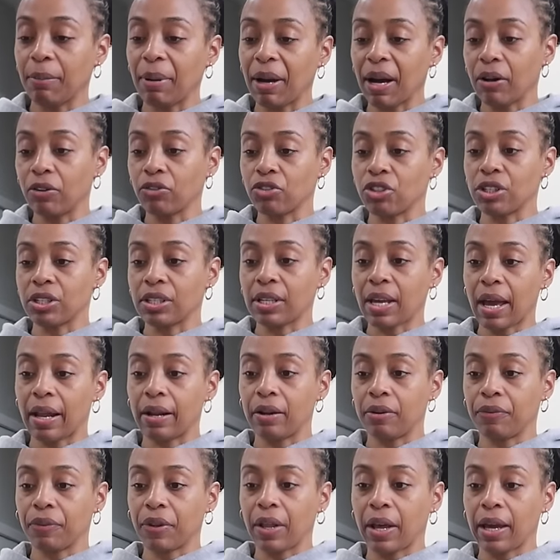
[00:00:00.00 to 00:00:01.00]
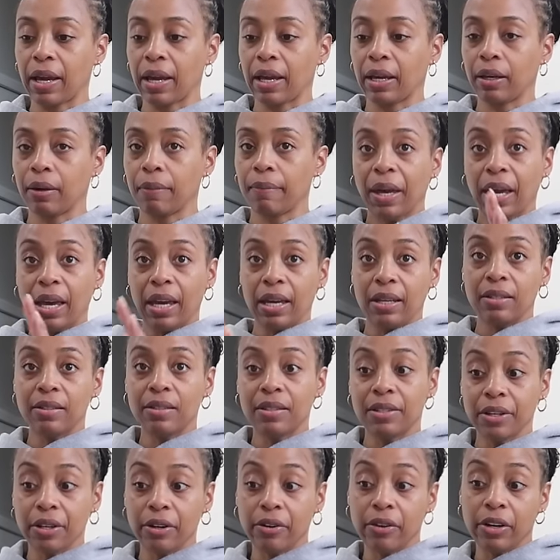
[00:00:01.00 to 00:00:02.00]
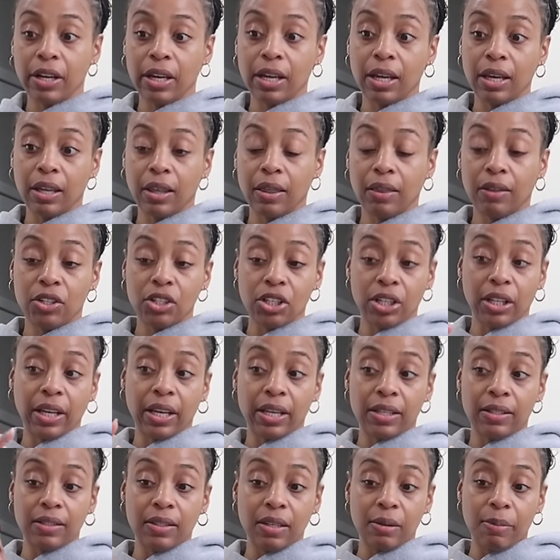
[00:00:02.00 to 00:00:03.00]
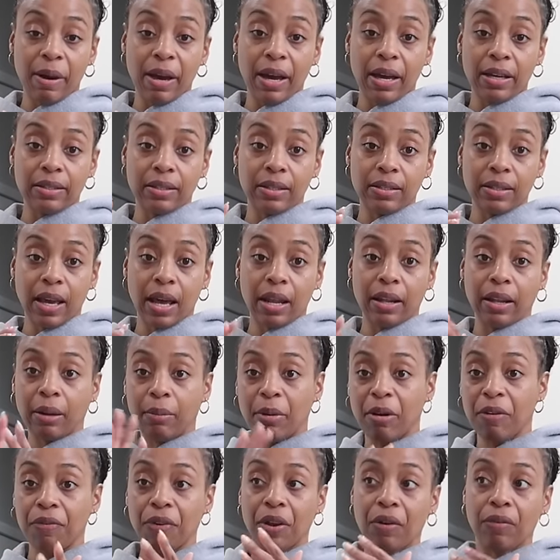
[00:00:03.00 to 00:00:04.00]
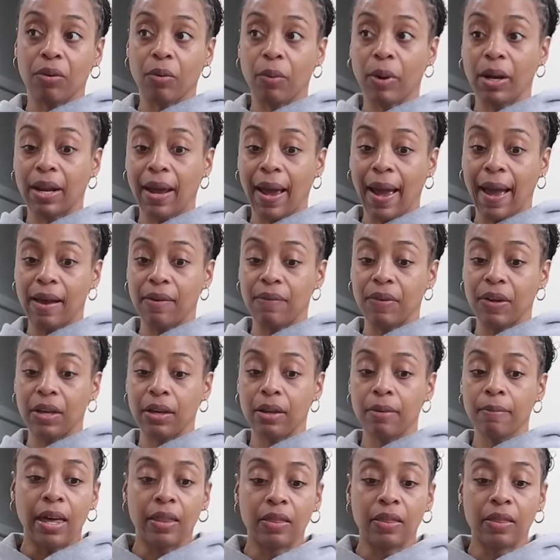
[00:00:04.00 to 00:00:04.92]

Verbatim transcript: about just kind of like hand searing the Chilean sea bass. It's kind of like my favorite way to have it.